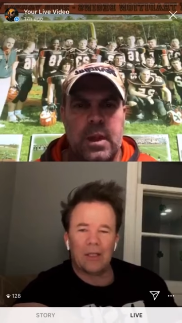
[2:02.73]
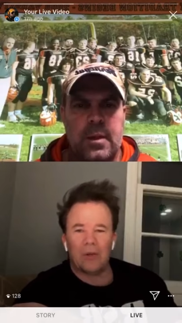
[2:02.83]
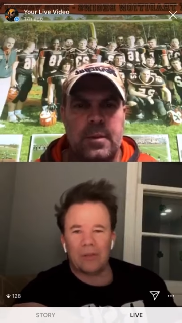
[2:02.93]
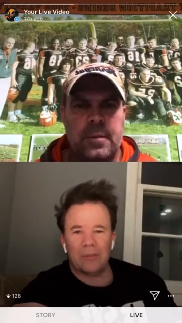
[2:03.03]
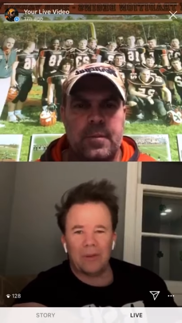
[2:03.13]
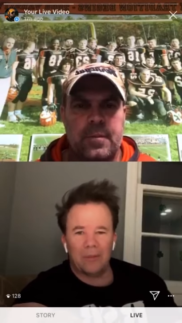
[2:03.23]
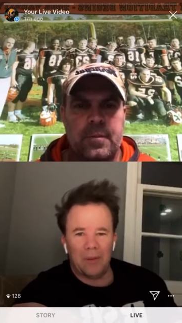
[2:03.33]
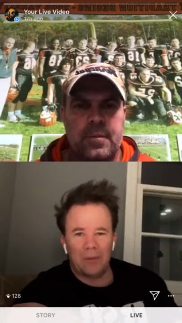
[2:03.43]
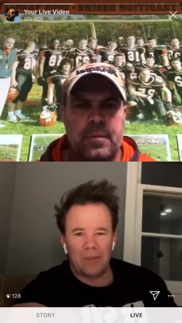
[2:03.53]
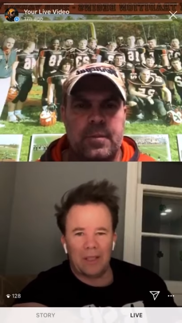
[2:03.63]
Speaker 1: you meet, you meet with the
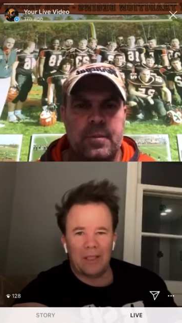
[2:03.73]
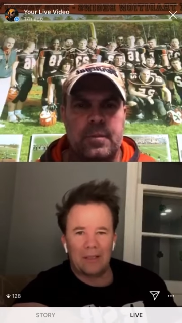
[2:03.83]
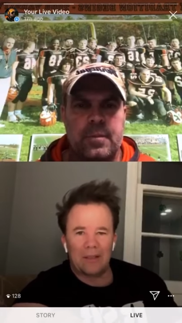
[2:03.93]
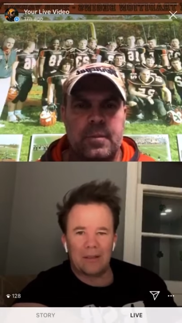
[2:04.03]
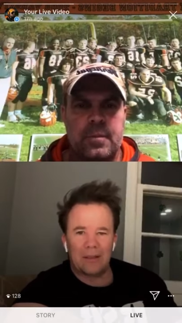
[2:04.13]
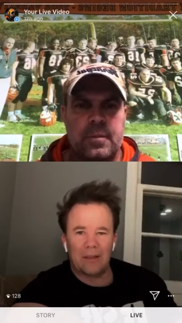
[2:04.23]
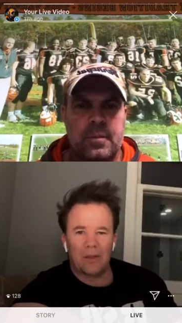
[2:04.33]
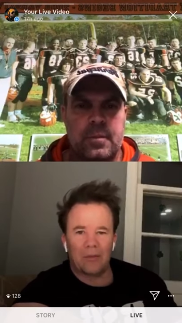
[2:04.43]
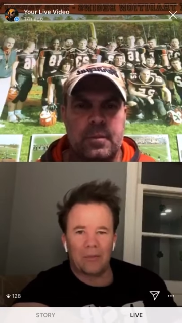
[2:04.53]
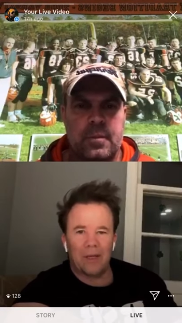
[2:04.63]
kid and, and, you go from
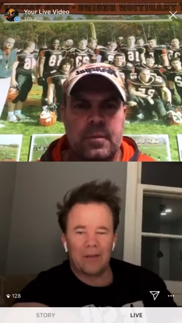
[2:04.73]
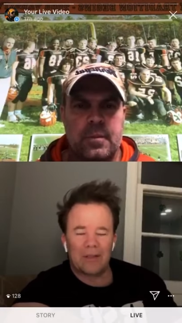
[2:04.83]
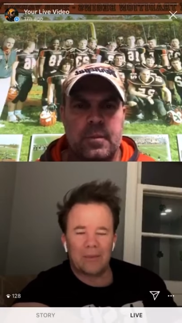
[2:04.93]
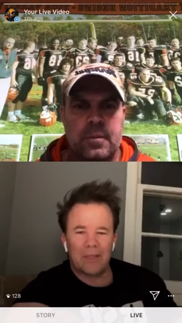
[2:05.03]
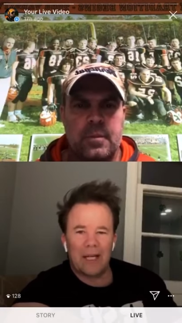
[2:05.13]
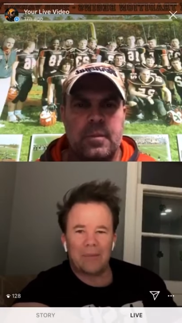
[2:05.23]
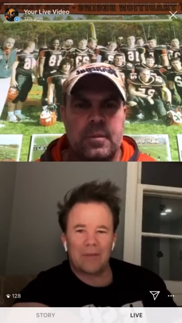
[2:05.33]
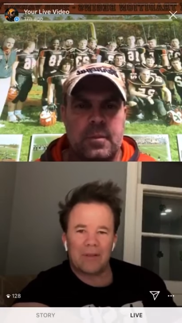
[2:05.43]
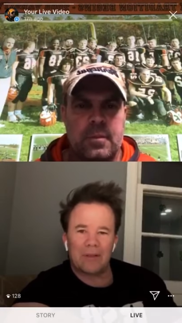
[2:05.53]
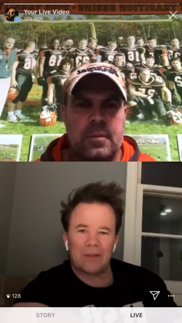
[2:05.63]
there and see what happens.
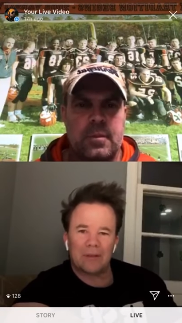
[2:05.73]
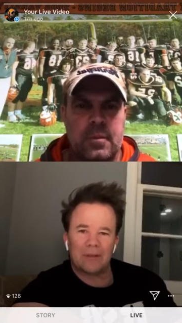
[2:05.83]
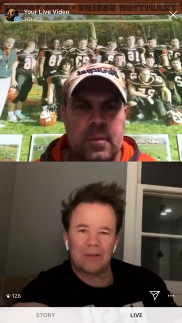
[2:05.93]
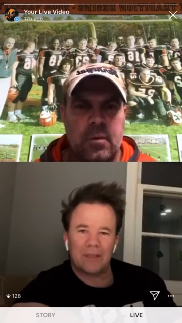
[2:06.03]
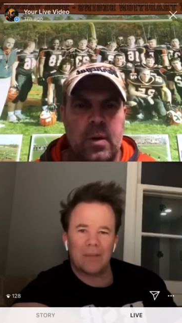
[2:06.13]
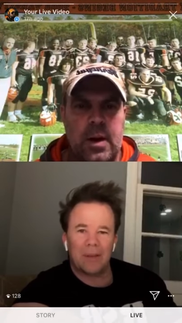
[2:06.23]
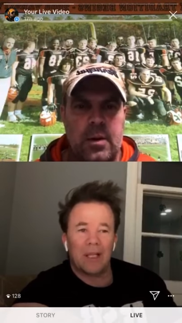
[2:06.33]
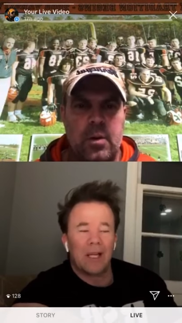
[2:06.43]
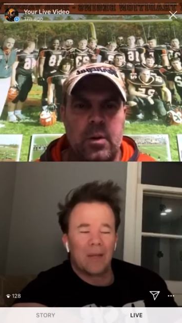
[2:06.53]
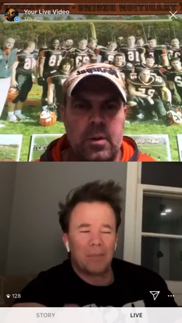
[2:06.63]
Yeah, right.
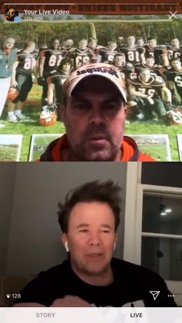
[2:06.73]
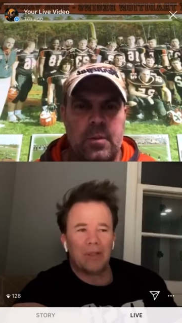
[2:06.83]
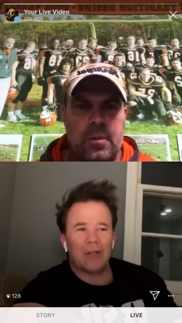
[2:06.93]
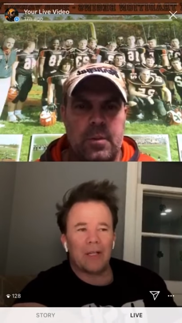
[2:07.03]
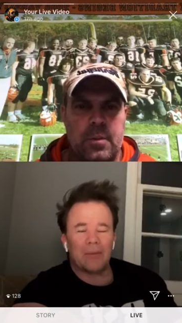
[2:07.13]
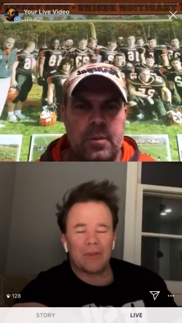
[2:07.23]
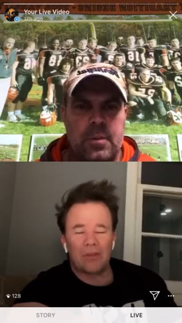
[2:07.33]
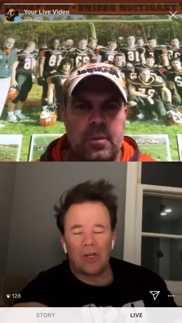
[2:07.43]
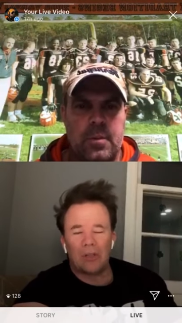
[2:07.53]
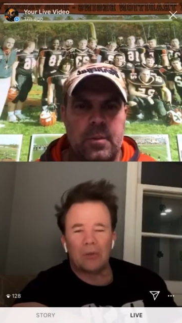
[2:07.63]
but but you're able to talk
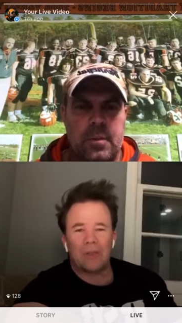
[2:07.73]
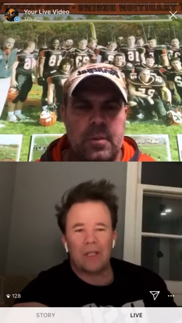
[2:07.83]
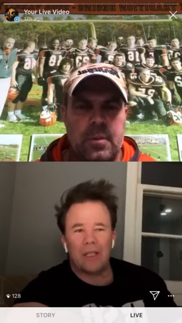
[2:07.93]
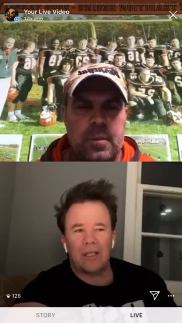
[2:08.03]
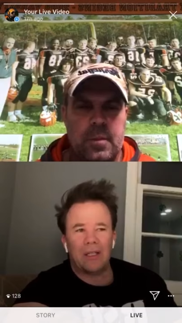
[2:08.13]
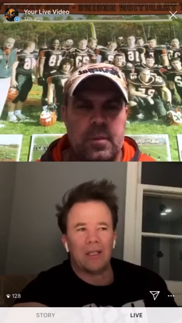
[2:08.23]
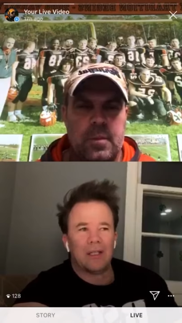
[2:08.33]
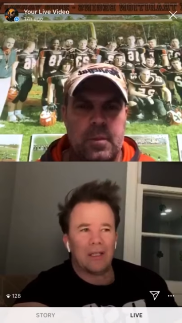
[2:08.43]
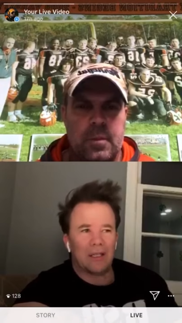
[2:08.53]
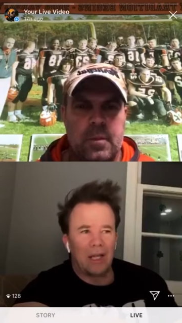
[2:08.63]
to a kid, a
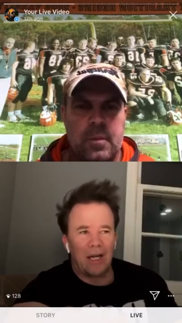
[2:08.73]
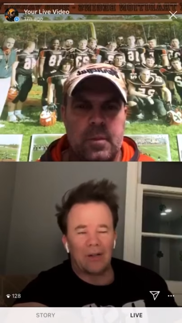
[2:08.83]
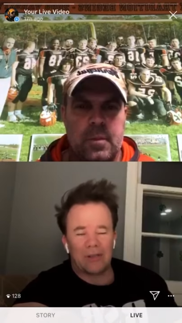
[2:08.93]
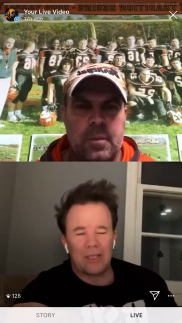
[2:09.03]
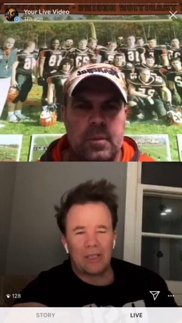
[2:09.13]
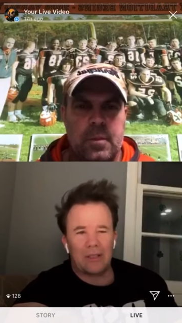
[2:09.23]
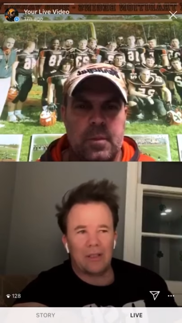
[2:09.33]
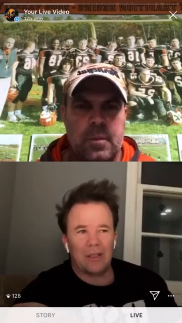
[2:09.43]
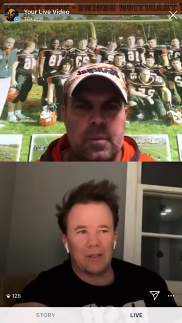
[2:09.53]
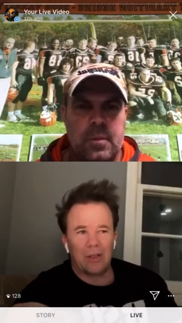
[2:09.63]
college kid. You know,
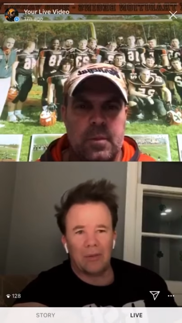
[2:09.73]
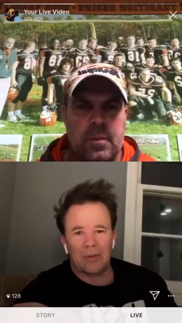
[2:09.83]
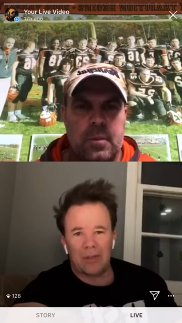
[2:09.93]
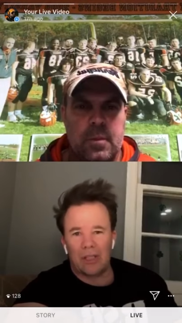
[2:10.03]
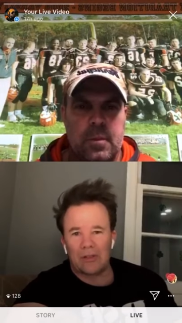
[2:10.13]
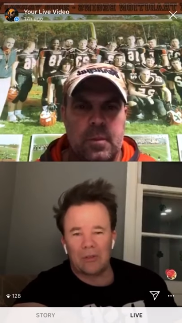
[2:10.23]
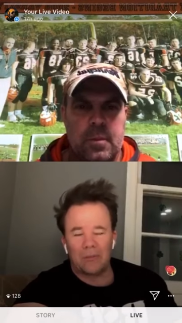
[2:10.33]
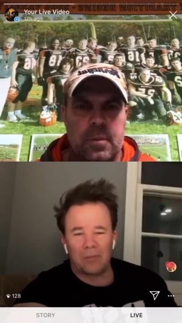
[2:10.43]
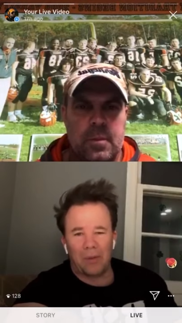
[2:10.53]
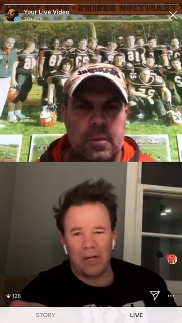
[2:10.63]
you're able to talk to them
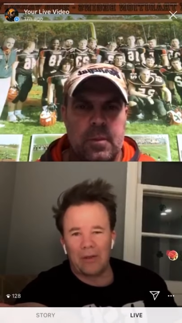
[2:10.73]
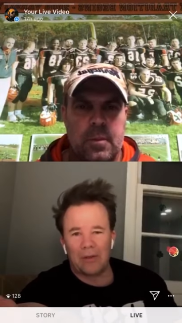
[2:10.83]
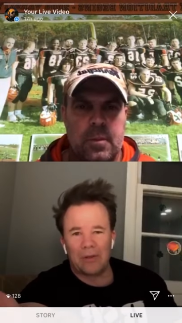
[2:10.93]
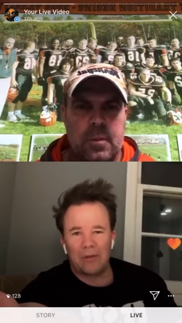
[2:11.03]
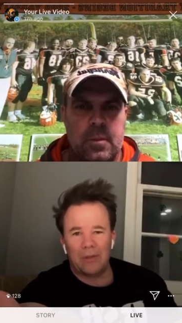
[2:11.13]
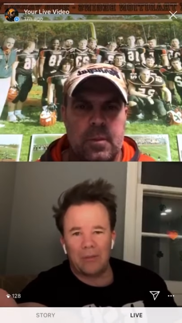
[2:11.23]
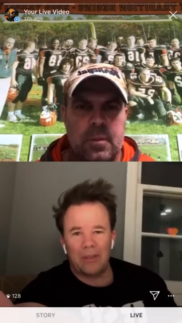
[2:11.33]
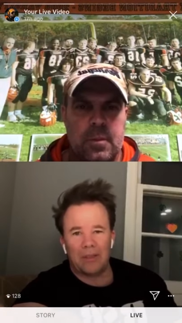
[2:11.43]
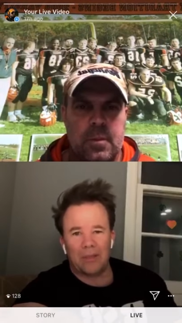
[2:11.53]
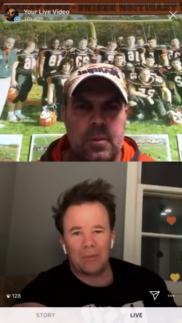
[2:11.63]
prior to them being
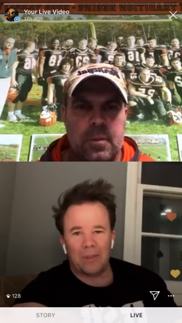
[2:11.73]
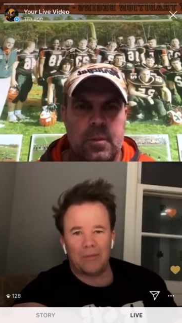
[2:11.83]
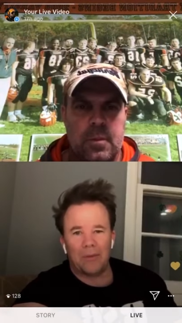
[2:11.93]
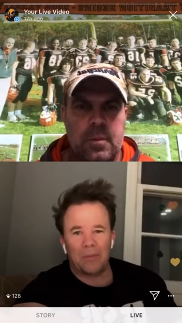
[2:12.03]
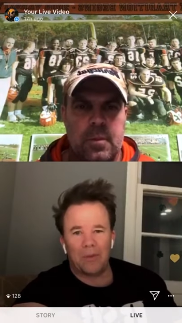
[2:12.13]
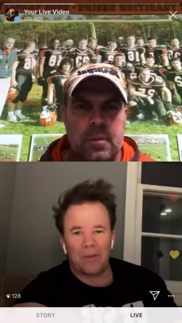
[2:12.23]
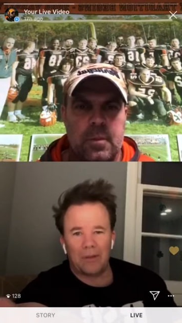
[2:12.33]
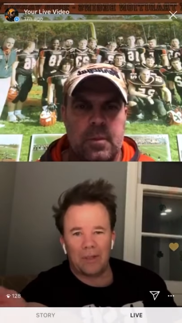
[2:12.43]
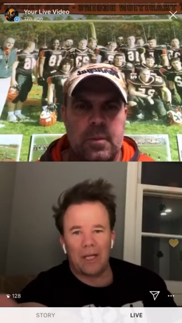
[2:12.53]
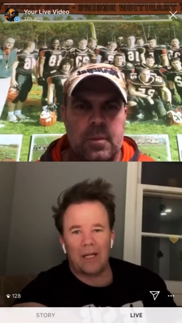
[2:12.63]
done playing football in
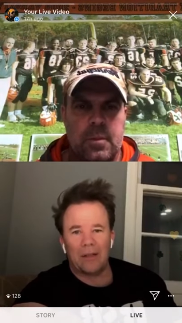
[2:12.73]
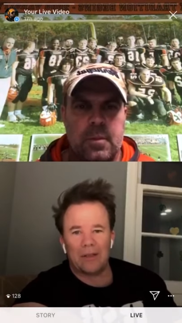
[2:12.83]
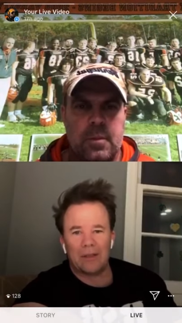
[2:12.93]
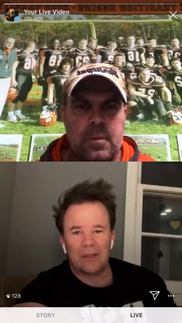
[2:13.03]
college.